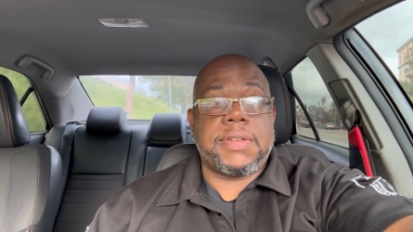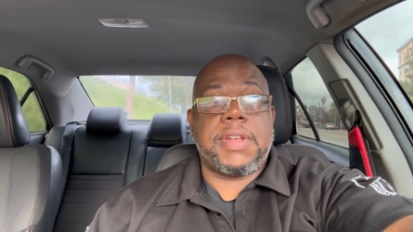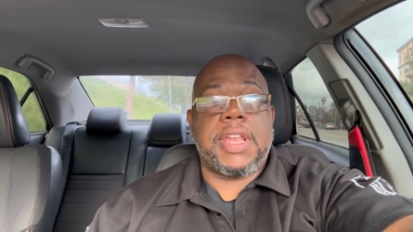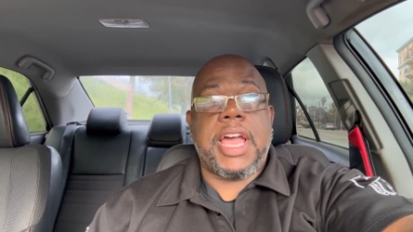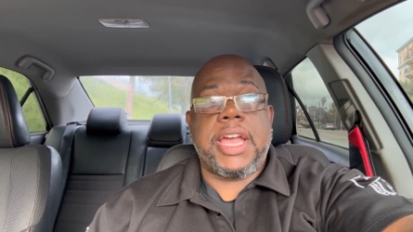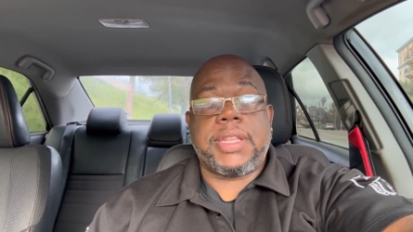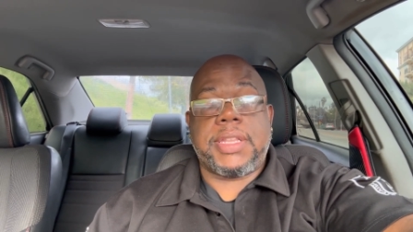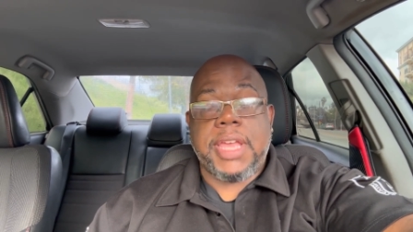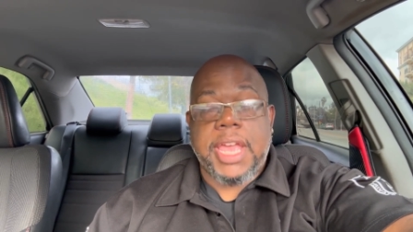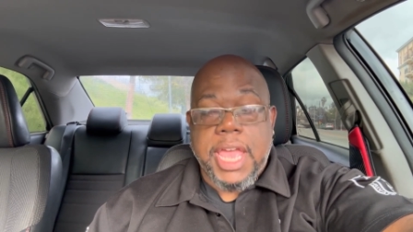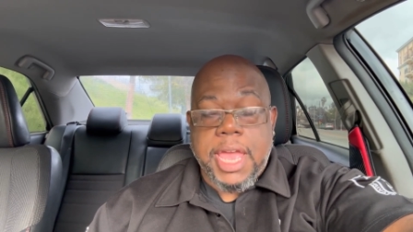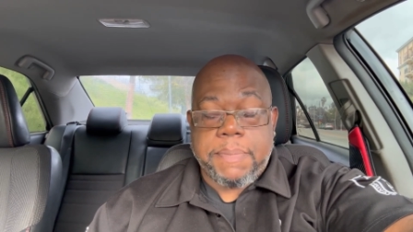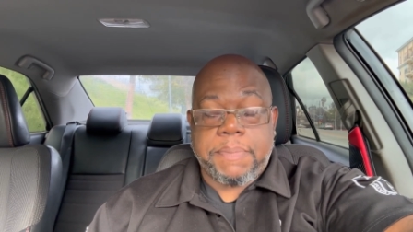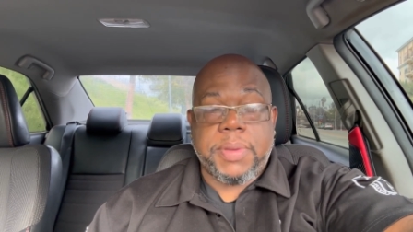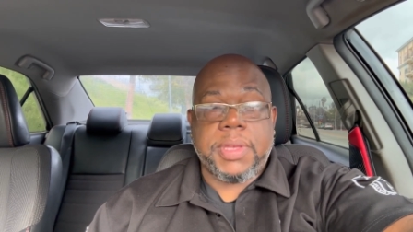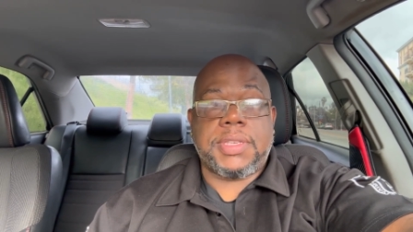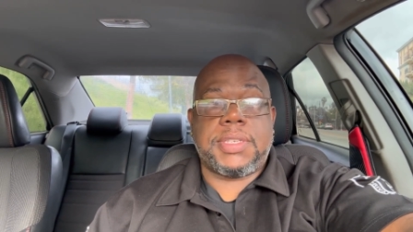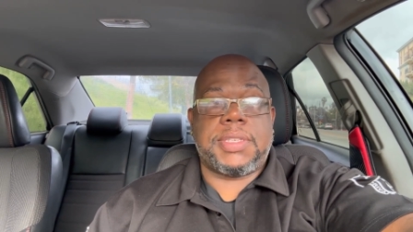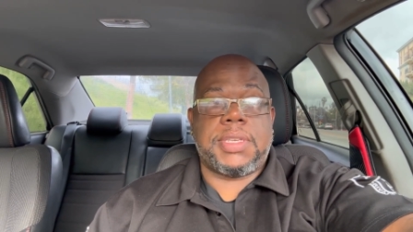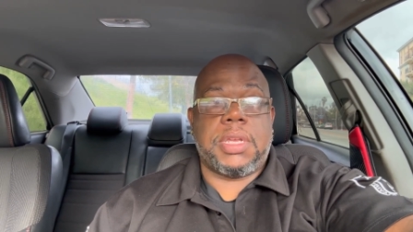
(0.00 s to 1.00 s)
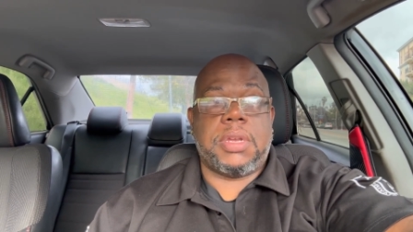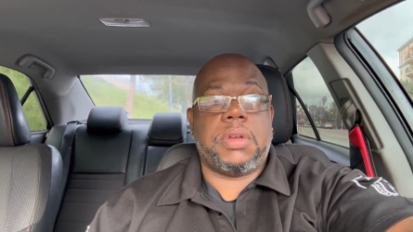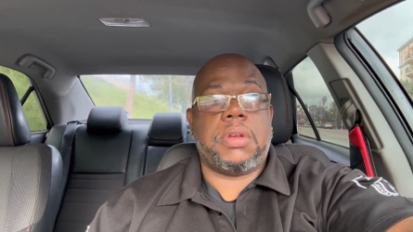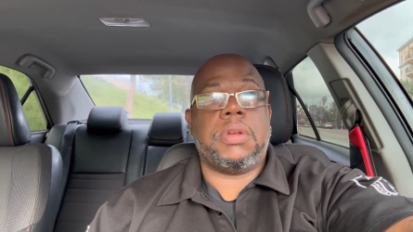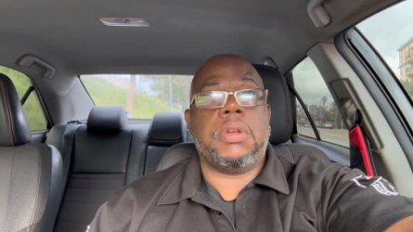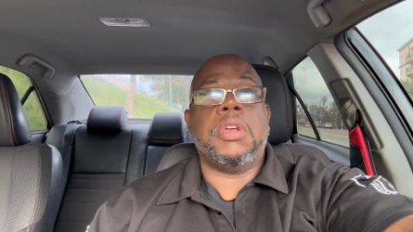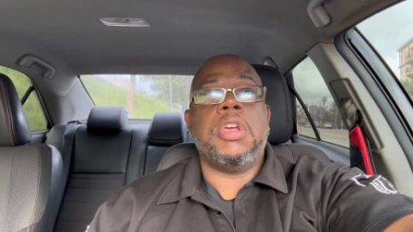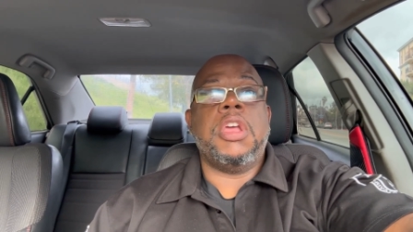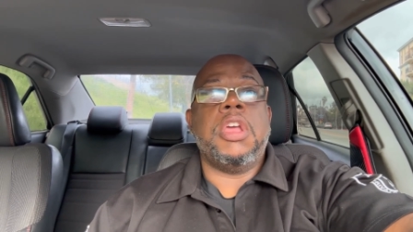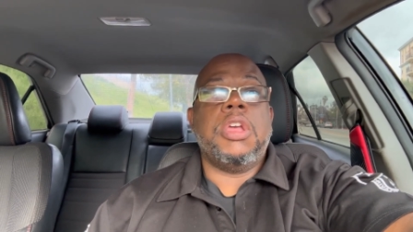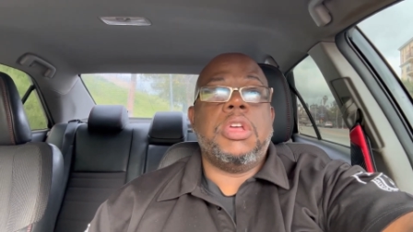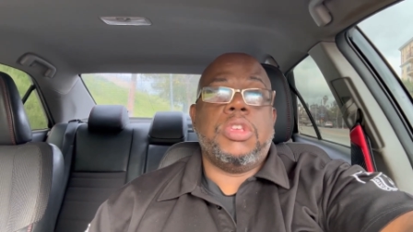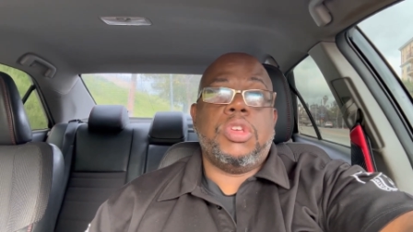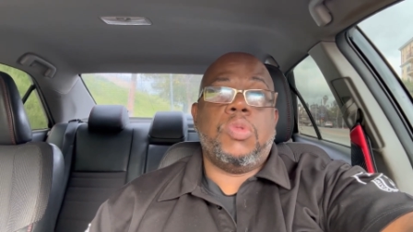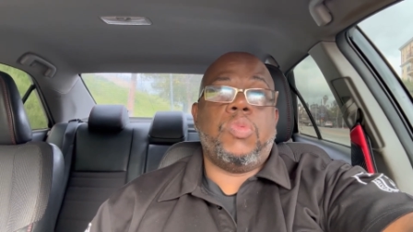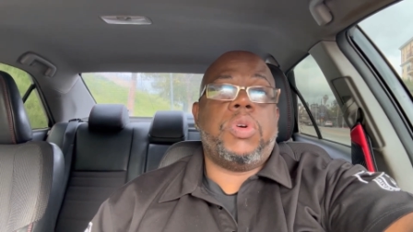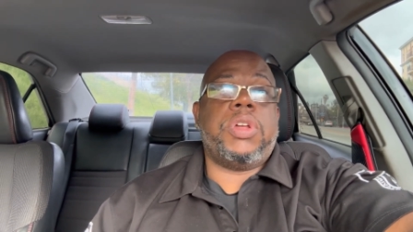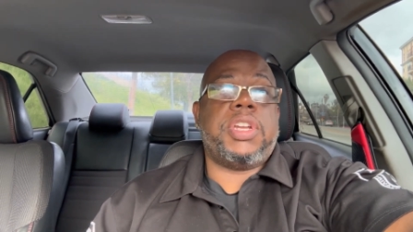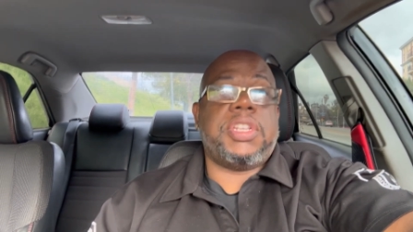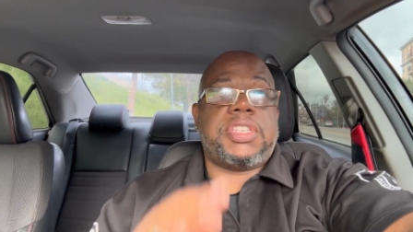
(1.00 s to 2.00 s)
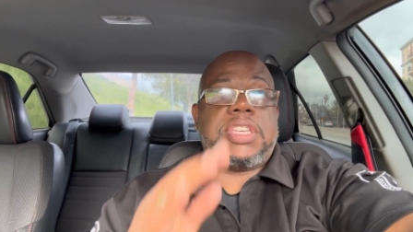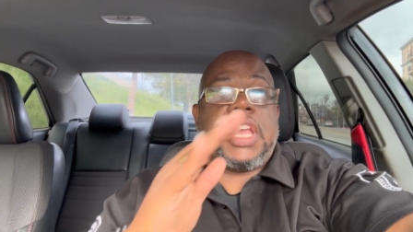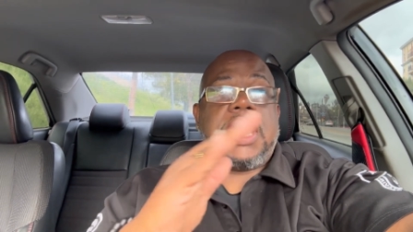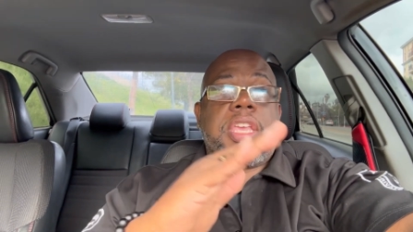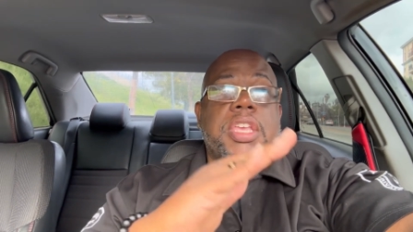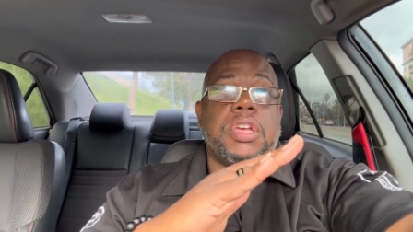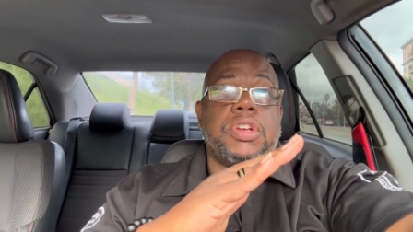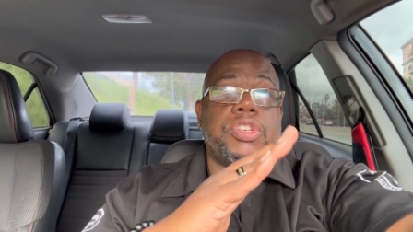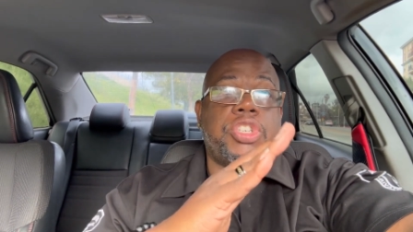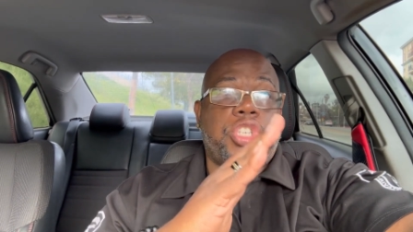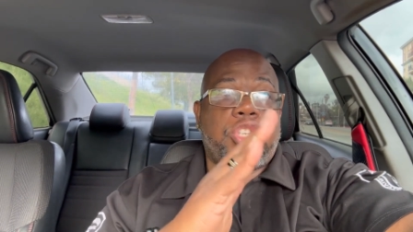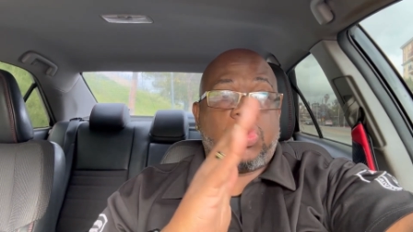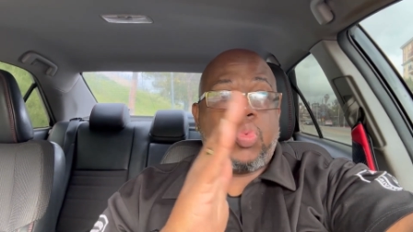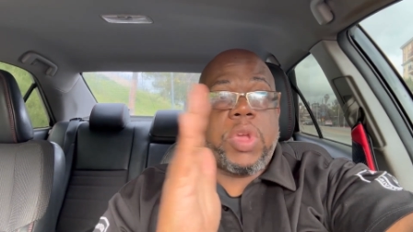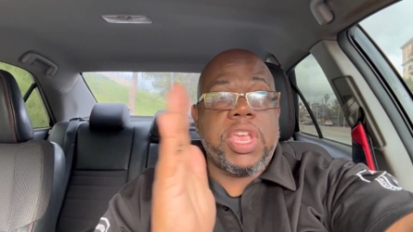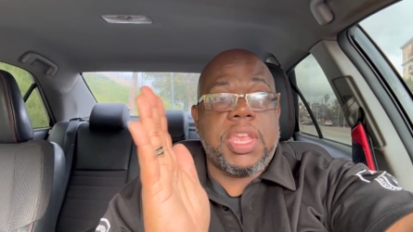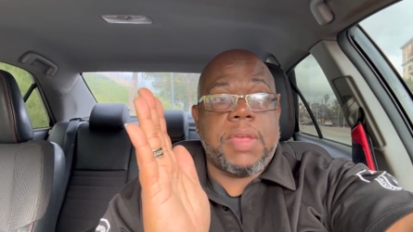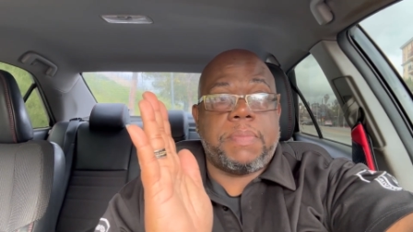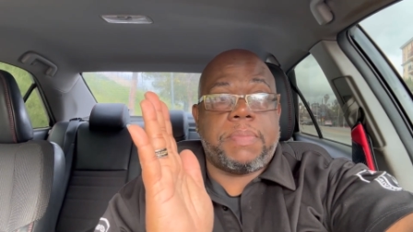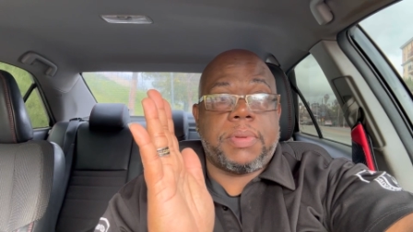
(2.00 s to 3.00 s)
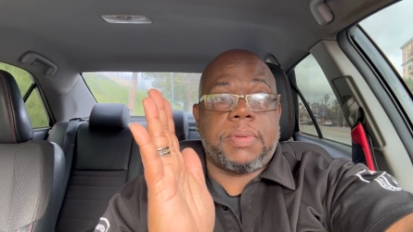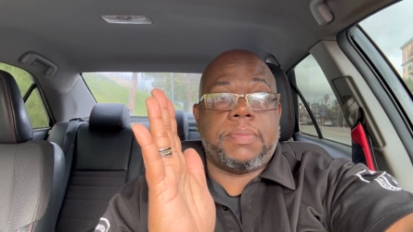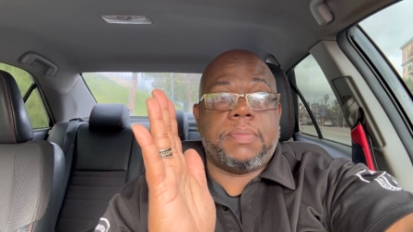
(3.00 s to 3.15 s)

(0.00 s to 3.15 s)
like the Epicenter, you want to take your sweep